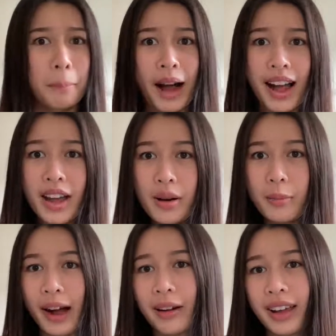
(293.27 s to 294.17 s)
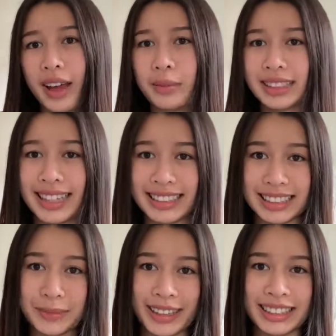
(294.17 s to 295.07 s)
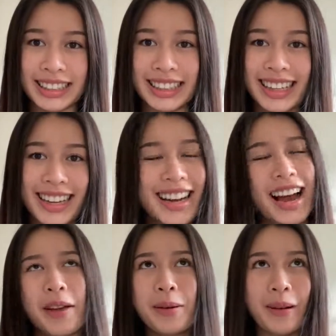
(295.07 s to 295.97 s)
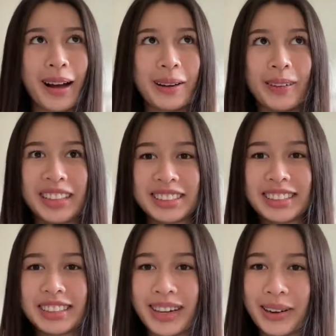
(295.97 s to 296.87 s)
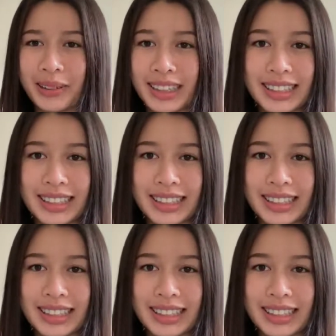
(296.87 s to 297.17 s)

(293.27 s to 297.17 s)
bio biochem was as expected i'm a bio major so